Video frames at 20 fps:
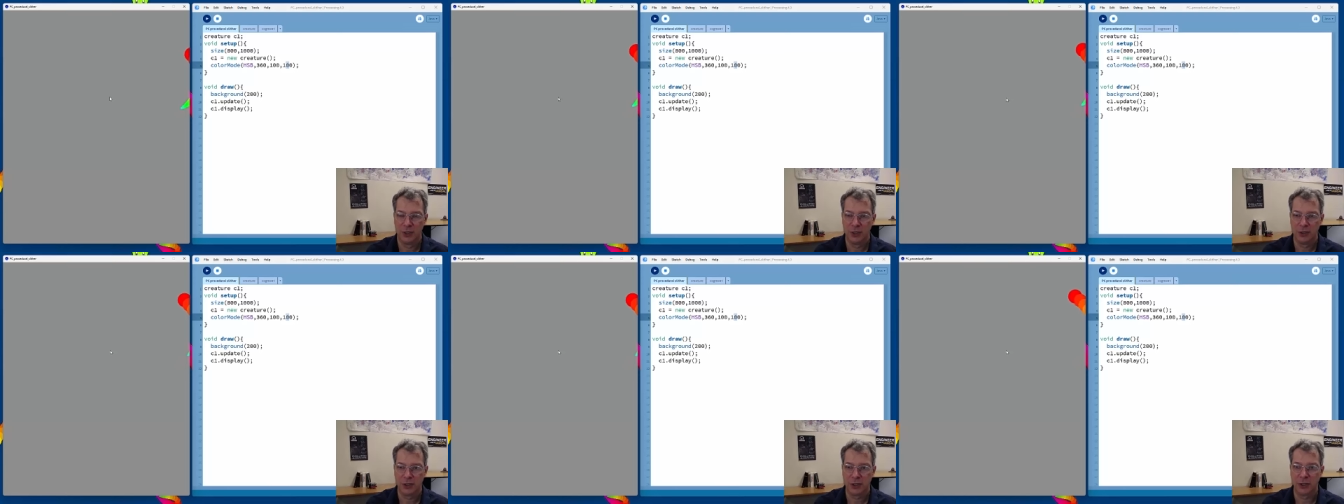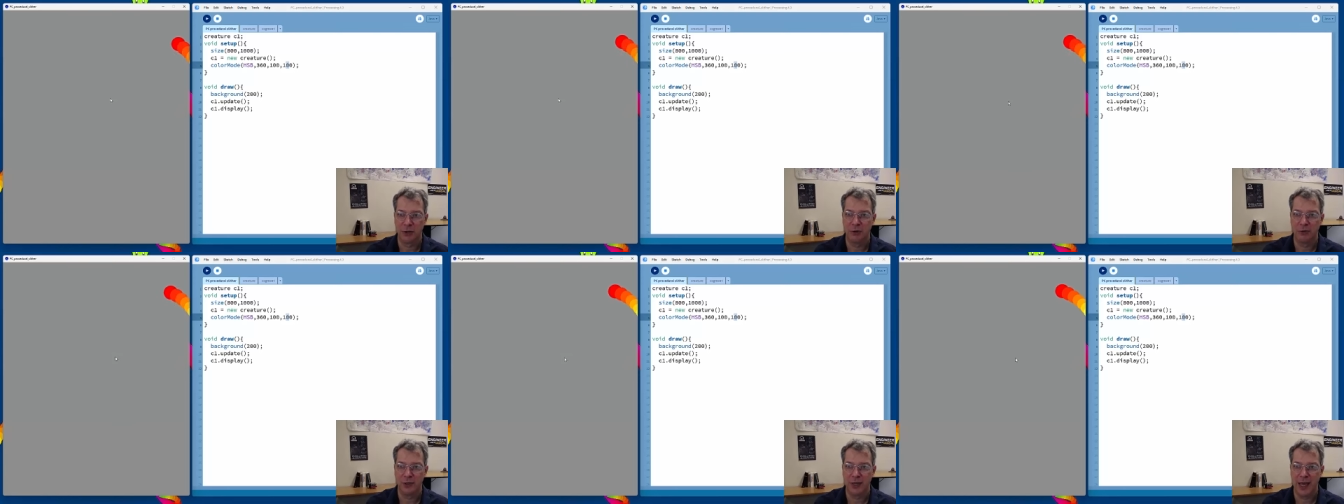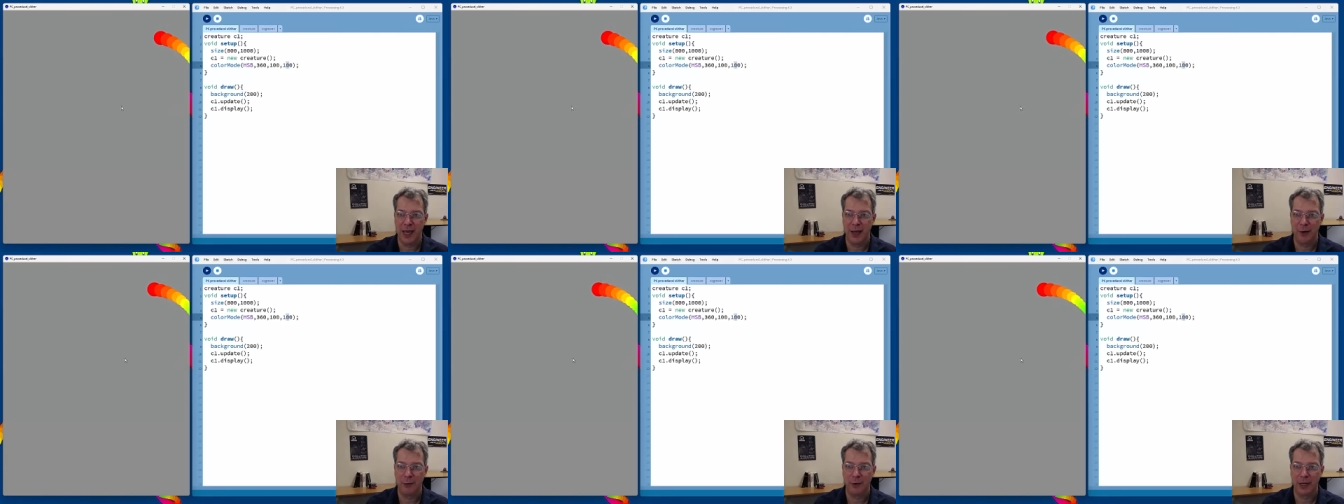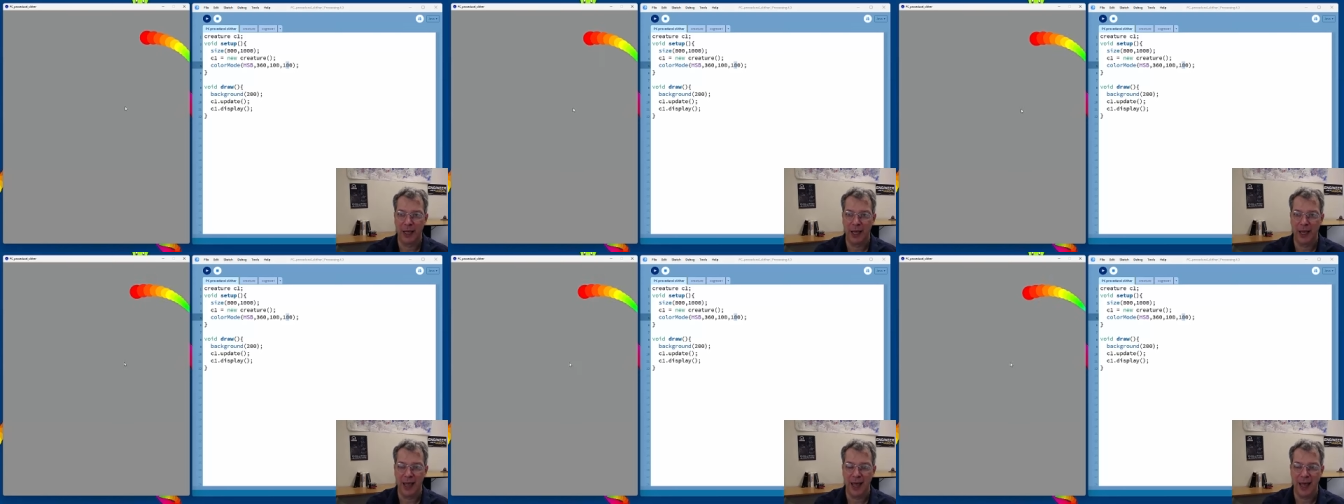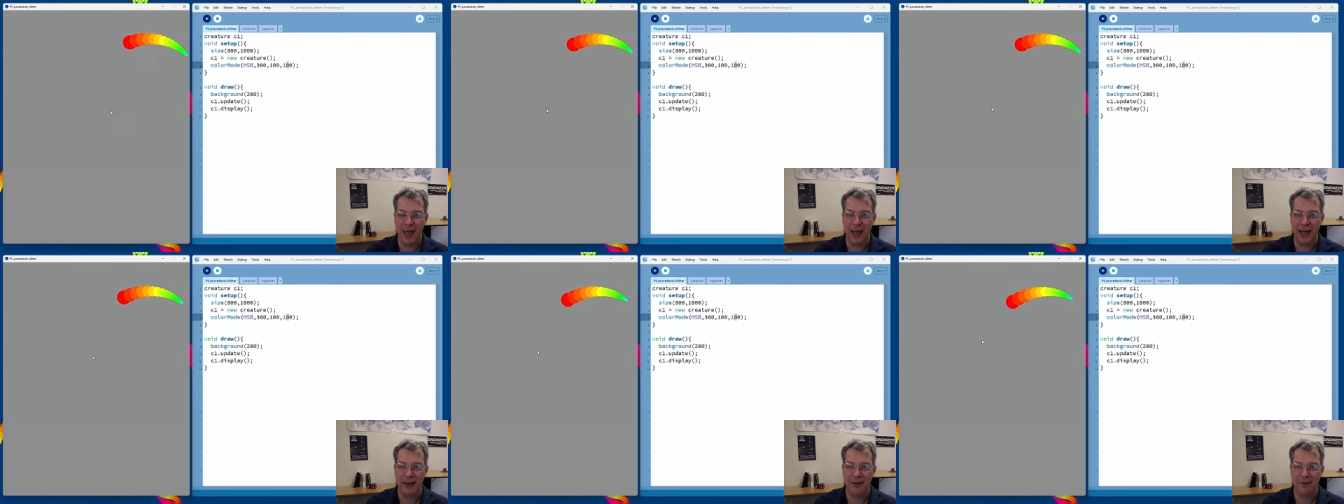So now what I
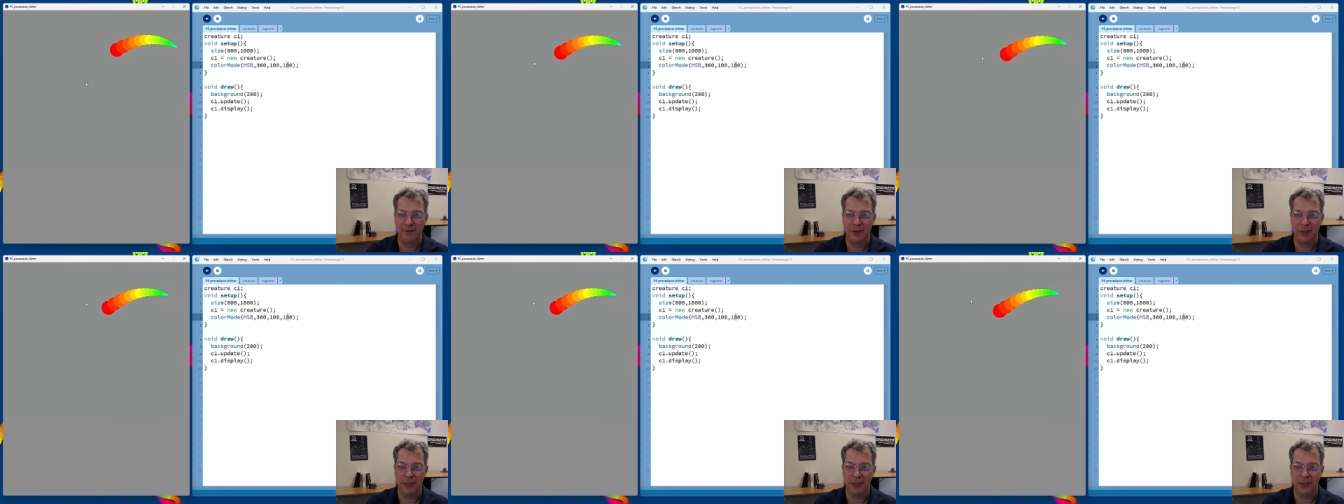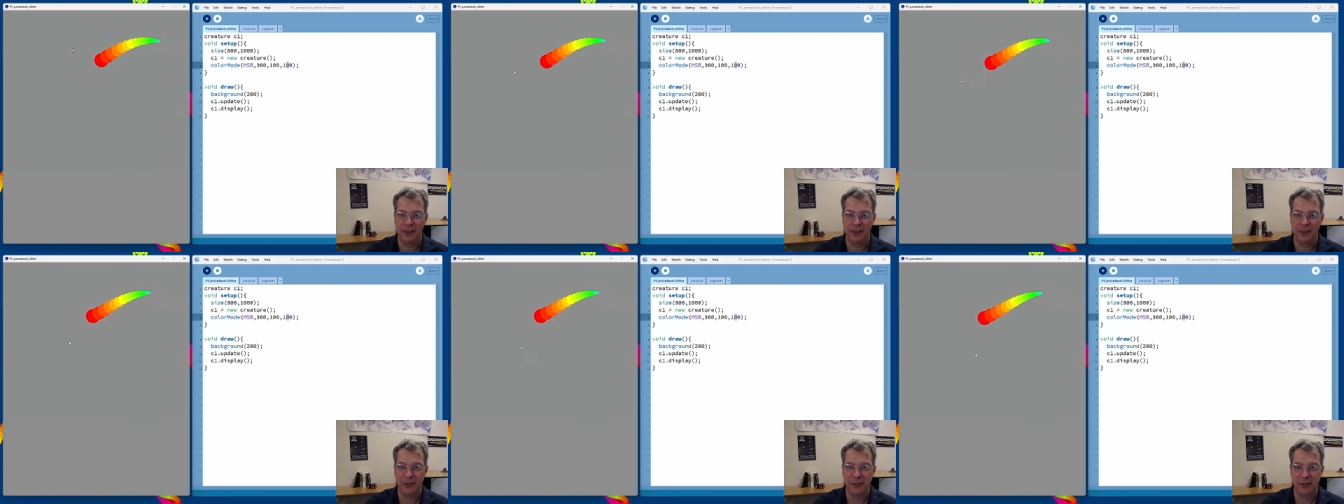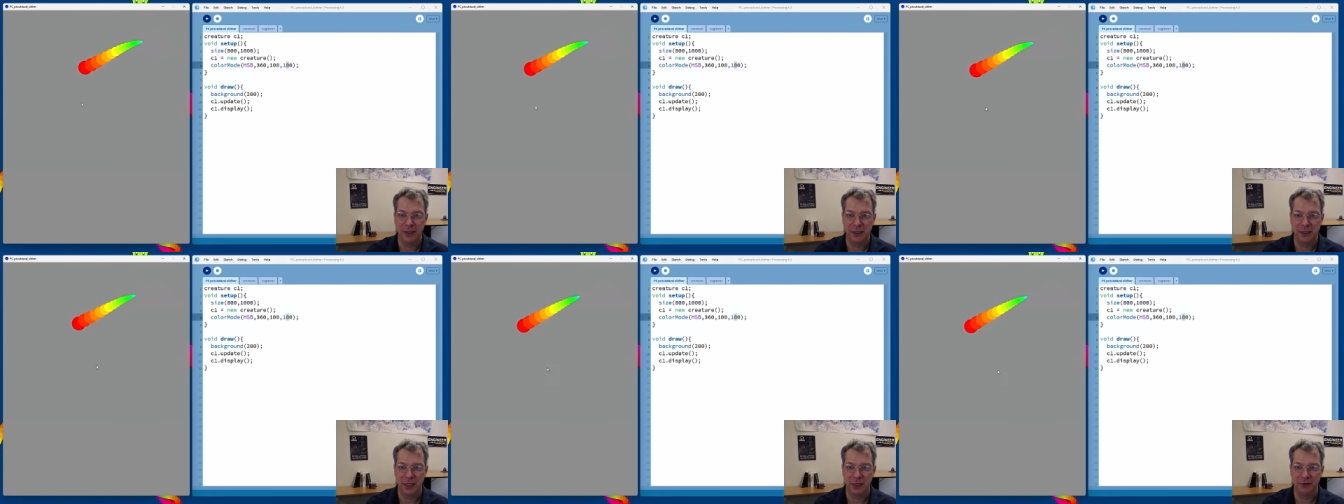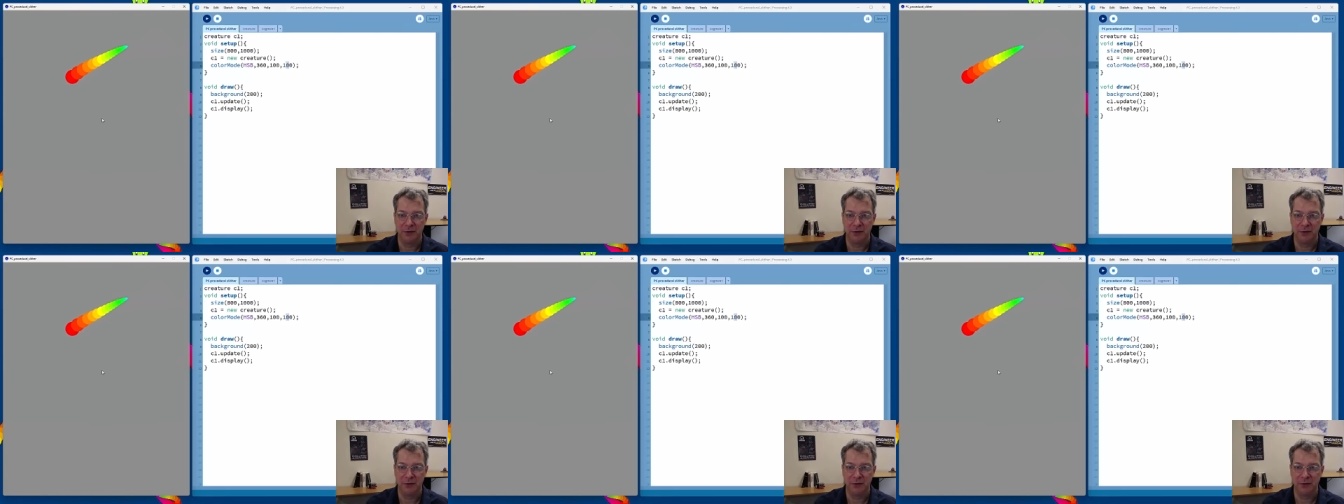have is